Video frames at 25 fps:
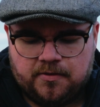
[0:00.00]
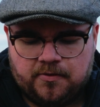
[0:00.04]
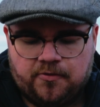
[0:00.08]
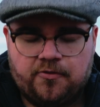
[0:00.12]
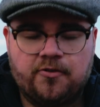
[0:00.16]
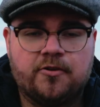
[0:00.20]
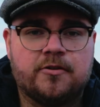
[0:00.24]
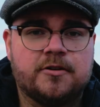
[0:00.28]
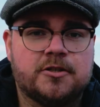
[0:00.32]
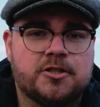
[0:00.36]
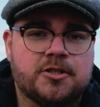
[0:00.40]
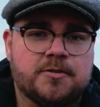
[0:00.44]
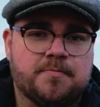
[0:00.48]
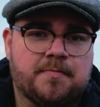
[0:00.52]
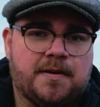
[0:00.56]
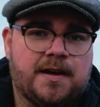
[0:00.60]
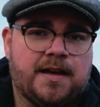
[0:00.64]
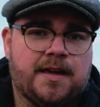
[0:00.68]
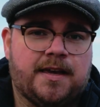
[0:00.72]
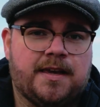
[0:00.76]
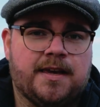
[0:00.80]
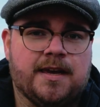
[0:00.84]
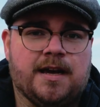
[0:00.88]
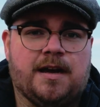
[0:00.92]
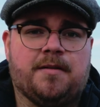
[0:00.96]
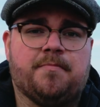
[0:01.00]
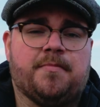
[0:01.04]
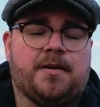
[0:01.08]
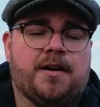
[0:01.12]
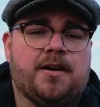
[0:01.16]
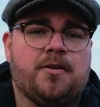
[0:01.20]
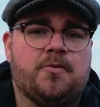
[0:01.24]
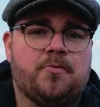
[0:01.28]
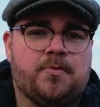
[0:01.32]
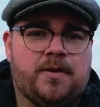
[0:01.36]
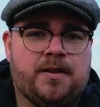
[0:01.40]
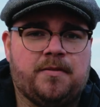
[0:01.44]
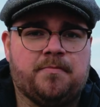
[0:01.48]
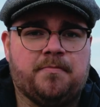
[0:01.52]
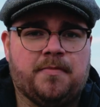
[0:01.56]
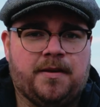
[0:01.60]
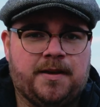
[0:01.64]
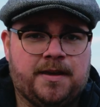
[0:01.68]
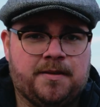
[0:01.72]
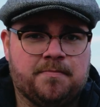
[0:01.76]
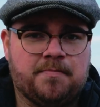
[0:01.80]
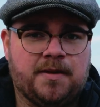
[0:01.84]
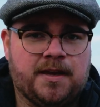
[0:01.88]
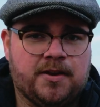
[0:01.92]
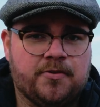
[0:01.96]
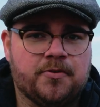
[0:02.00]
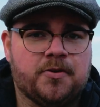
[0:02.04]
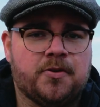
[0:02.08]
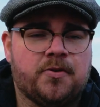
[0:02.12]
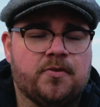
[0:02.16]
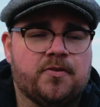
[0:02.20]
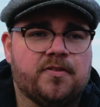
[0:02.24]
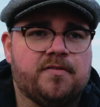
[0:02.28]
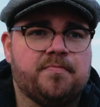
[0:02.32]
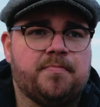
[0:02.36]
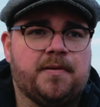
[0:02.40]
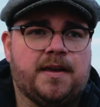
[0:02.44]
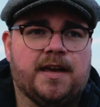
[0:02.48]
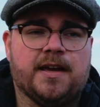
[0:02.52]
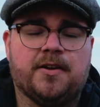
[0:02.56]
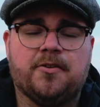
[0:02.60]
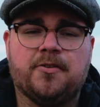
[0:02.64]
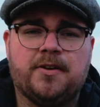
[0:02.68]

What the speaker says: charged my camera with micro USB.